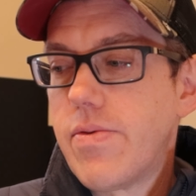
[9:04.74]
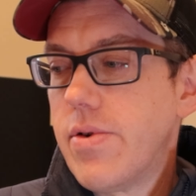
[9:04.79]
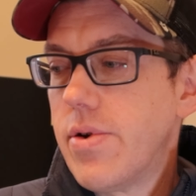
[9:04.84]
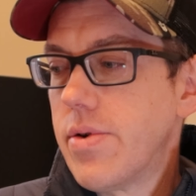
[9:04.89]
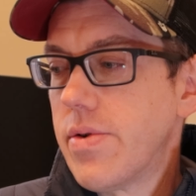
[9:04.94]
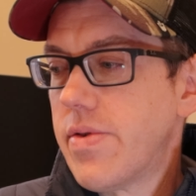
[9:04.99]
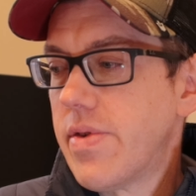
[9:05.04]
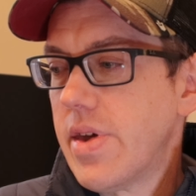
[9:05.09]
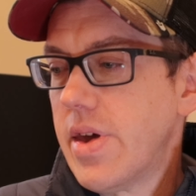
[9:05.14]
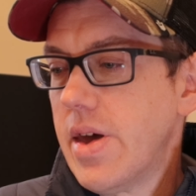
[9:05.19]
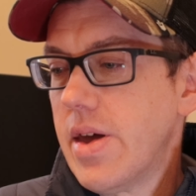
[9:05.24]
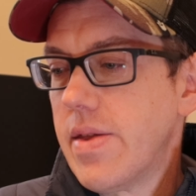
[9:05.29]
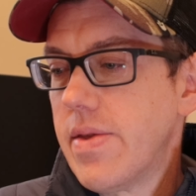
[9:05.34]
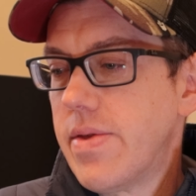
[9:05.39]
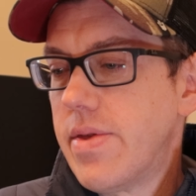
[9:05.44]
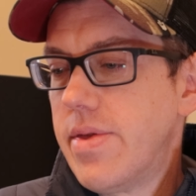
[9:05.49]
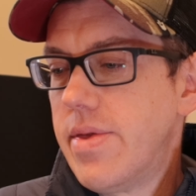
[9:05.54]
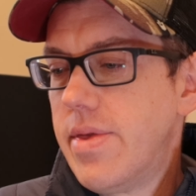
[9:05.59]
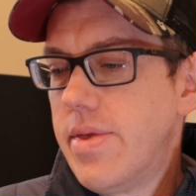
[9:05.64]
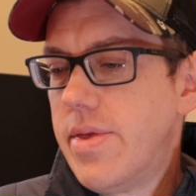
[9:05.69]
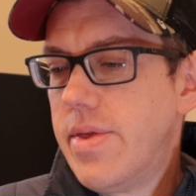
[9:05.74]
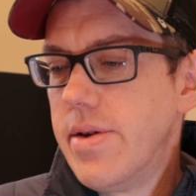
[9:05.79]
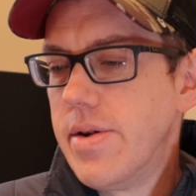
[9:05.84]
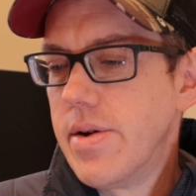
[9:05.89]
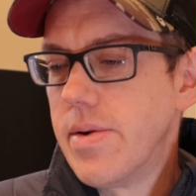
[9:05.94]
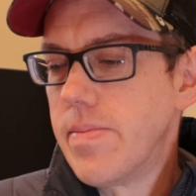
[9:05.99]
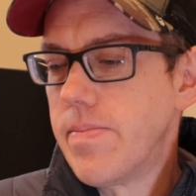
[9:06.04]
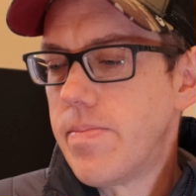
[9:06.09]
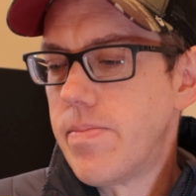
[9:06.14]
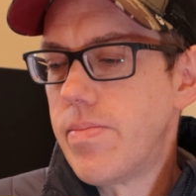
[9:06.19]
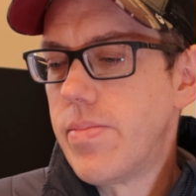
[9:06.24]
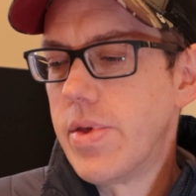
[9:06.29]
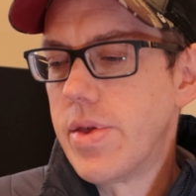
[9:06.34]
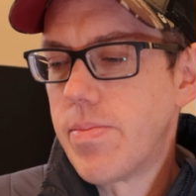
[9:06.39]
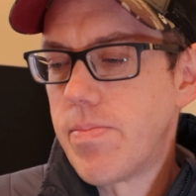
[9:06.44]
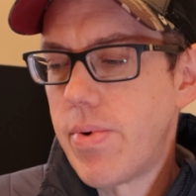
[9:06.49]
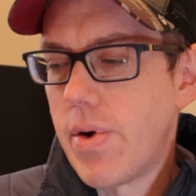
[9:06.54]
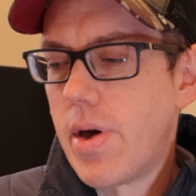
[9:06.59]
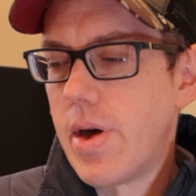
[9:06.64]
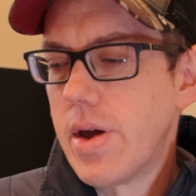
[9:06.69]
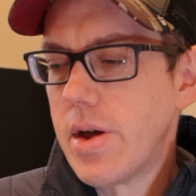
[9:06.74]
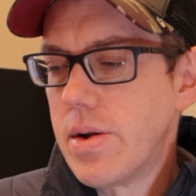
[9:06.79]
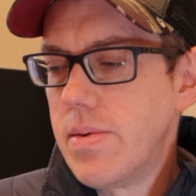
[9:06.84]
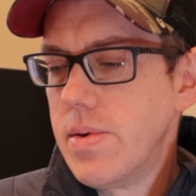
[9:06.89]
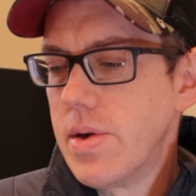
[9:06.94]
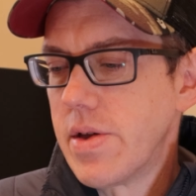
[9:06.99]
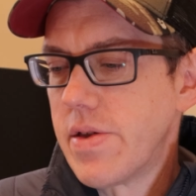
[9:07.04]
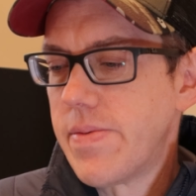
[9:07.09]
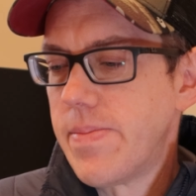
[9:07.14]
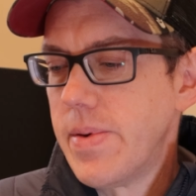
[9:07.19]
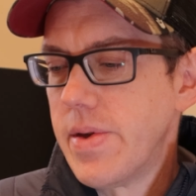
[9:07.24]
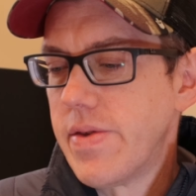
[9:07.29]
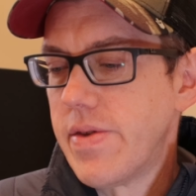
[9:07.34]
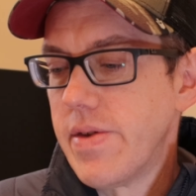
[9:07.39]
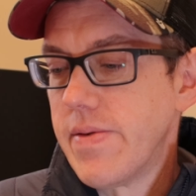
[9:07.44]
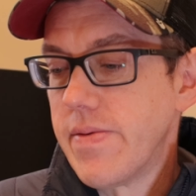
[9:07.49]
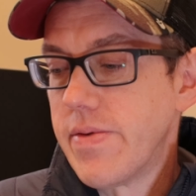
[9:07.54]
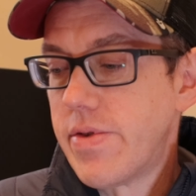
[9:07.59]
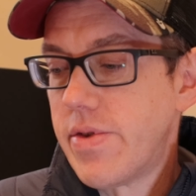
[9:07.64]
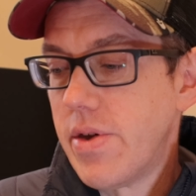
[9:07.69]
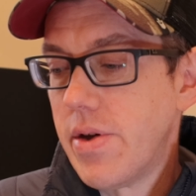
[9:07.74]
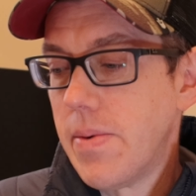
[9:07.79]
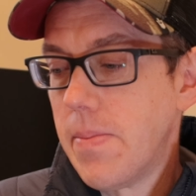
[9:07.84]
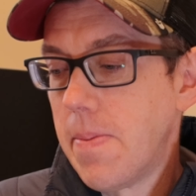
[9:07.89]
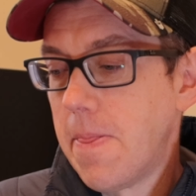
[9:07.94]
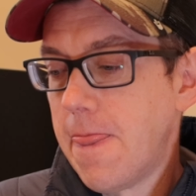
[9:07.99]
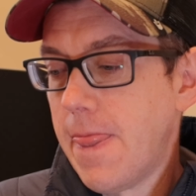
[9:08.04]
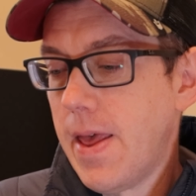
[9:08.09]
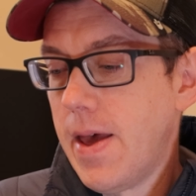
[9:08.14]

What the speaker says: folks, again, it's probably going to be expensive. So